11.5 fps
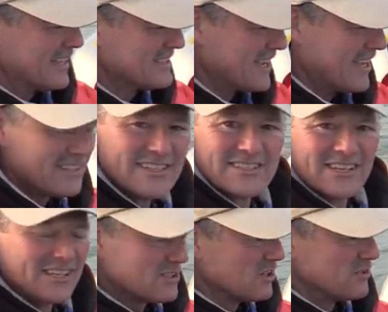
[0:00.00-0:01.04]
I said, these
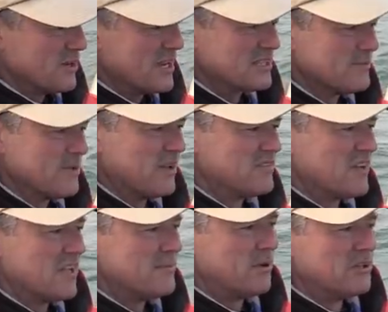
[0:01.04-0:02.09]
T-turn rigs will be
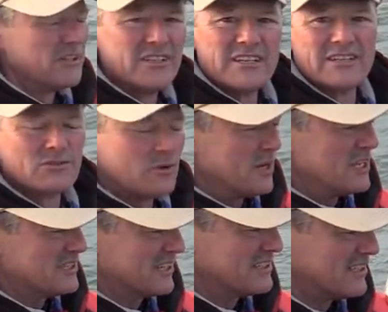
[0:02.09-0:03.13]
available early in
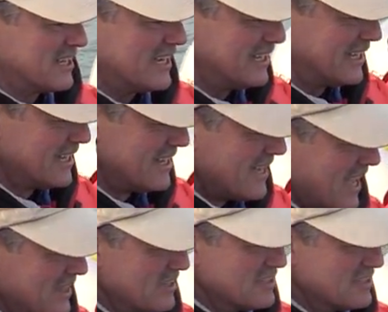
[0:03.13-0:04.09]
2016. And